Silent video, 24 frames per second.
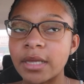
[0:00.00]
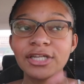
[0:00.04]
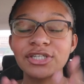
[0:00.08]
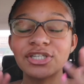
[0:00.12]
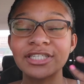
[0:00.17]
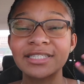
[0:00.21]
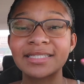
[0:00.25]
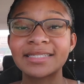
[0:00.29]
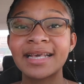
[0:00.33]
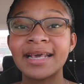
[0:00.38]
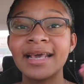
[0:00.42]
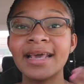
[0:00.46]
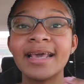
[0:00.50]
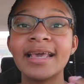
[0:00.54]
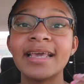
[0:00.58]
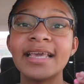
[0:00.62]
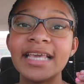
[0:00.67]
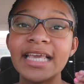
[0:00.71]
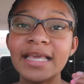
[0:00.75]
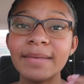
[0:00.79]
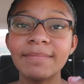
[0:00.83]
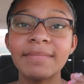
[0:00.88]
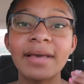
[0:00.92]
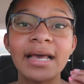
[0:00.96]
He just,
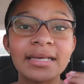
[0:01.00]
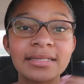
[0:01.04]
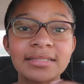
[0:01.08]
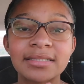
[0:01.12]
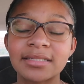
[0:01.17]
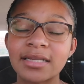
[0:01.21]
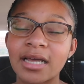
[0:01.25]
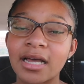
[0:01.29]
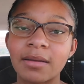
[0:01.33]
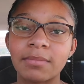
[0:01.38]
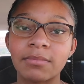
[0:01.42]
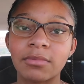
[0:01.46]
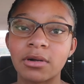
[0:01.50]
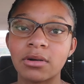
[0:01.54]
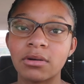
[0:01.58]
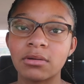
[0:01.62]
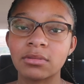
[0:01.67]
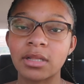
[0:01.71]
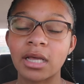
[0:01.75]
he messed up, bro.